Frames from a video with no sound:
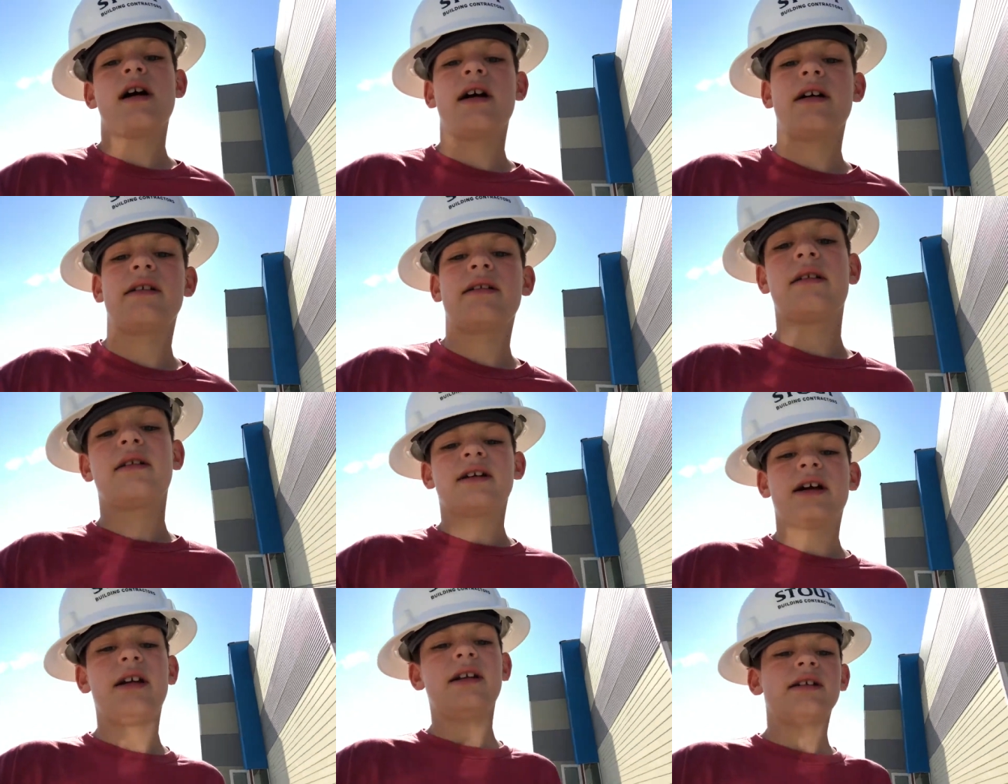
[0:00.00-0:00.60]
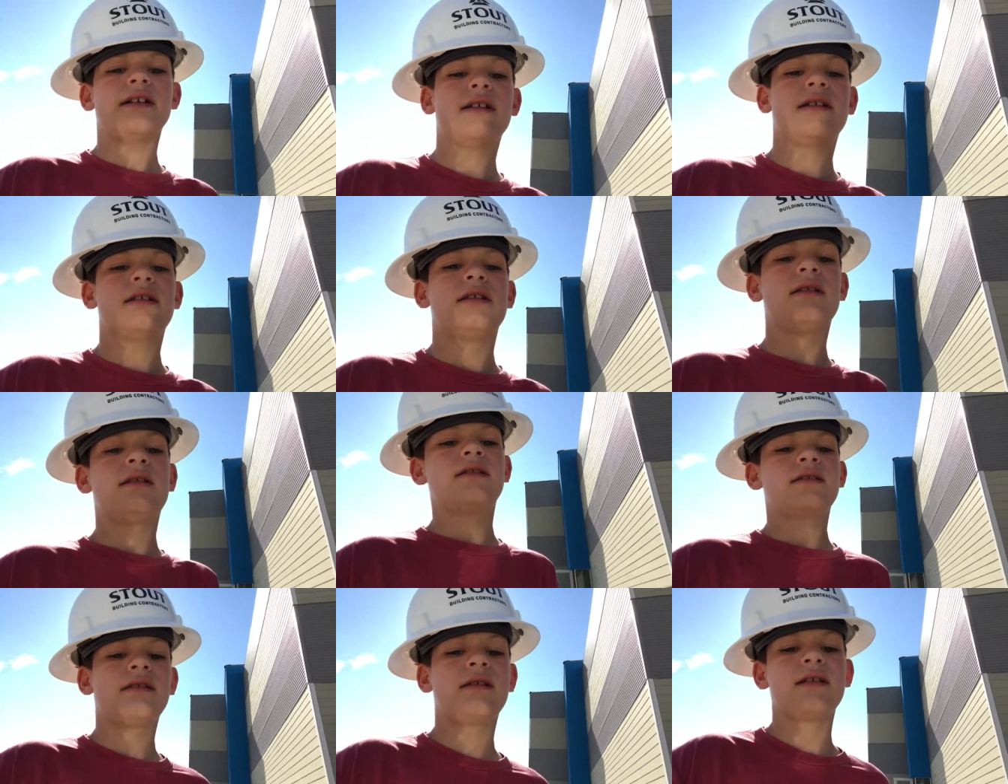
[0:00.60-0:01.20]
I kind of
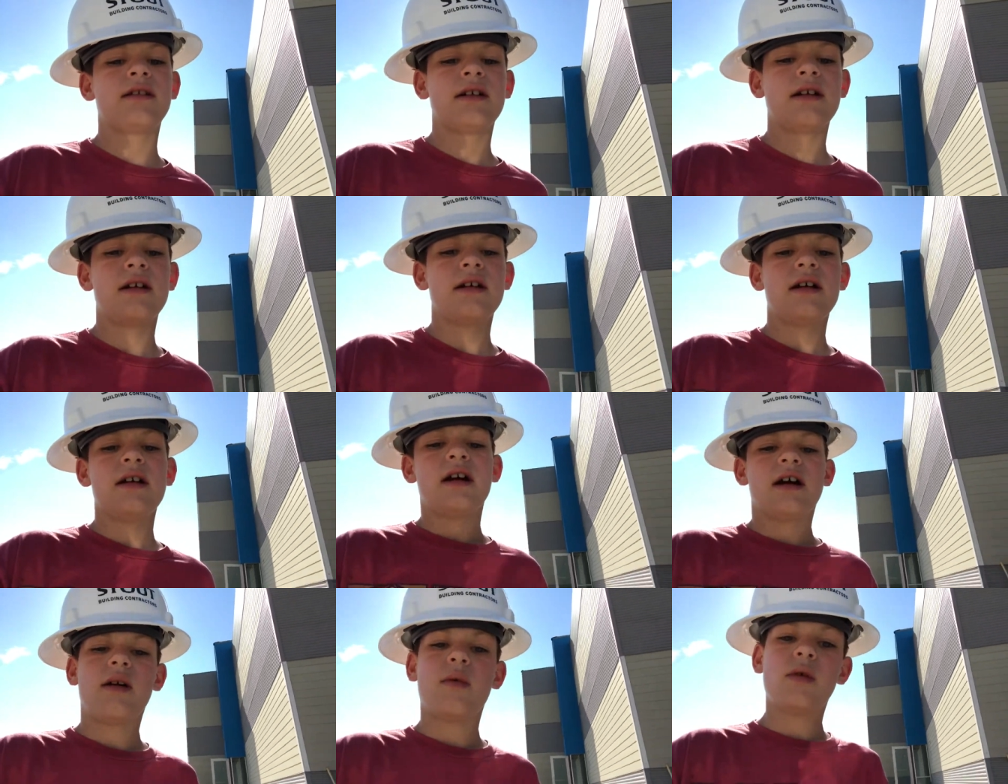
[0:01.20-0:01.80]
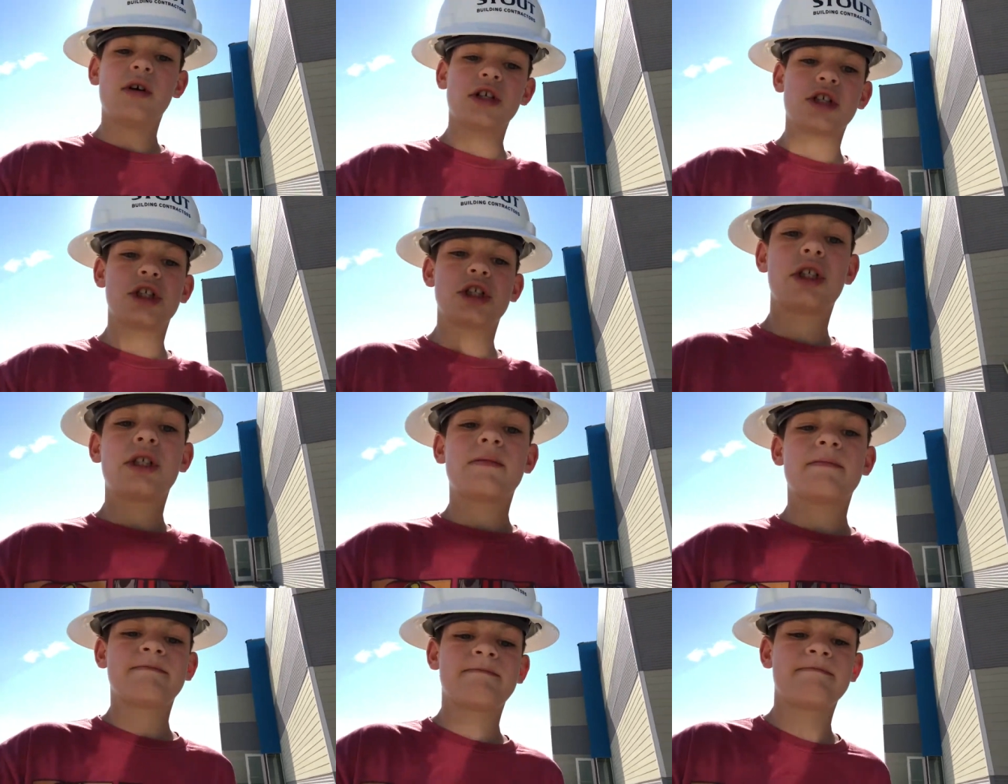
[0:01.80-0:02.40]
I
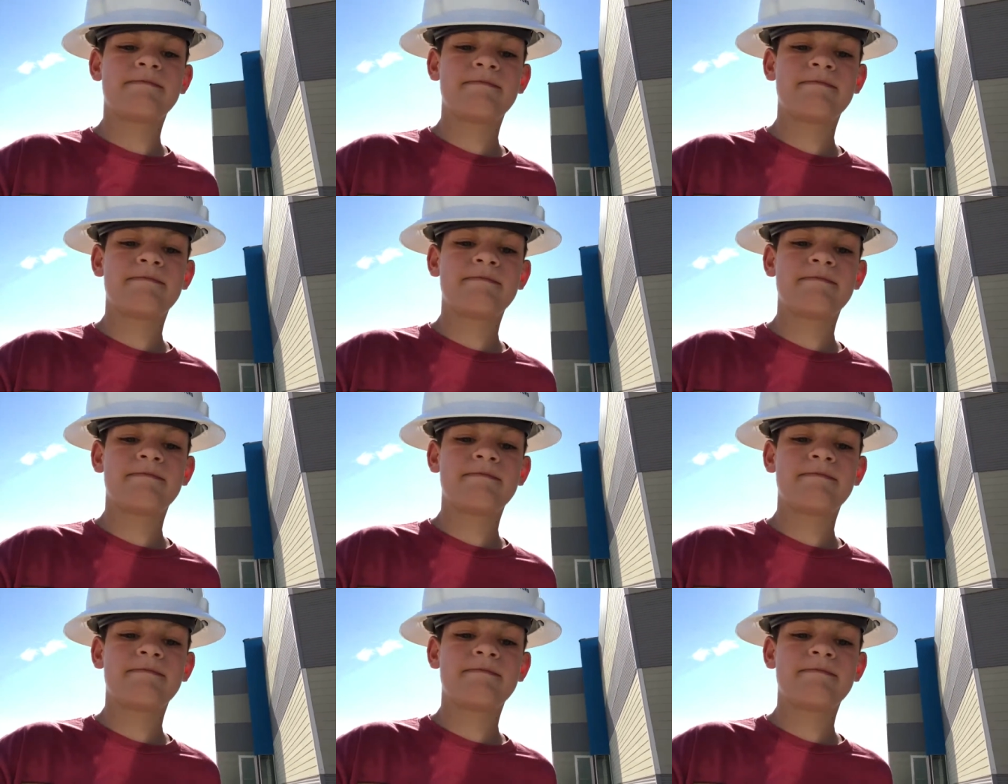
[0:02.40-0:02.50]
wish